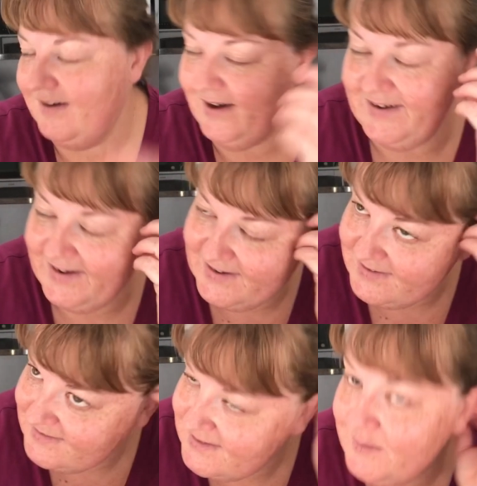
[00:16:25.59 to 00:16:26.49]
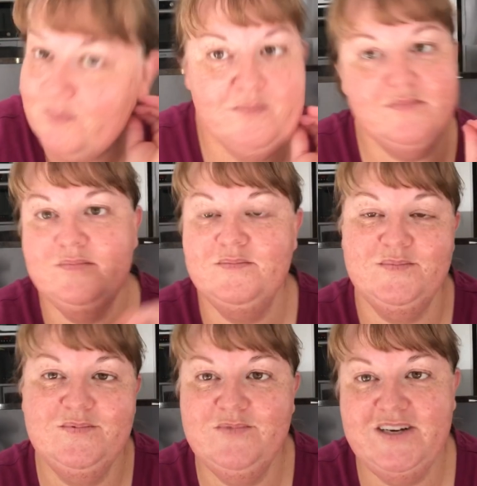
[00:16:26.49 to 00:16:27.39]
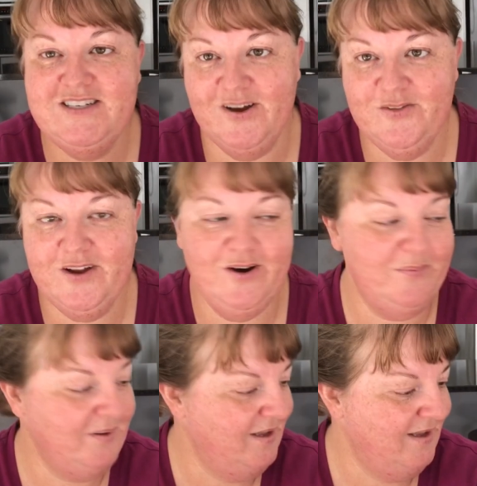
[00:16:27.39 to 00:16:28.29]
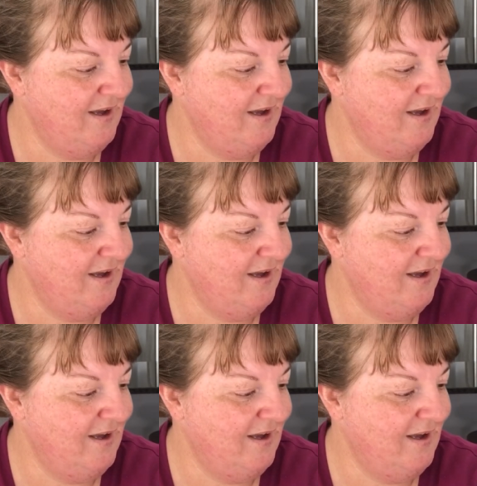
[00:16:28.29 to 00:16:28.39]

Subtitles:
I needed some retail therapy.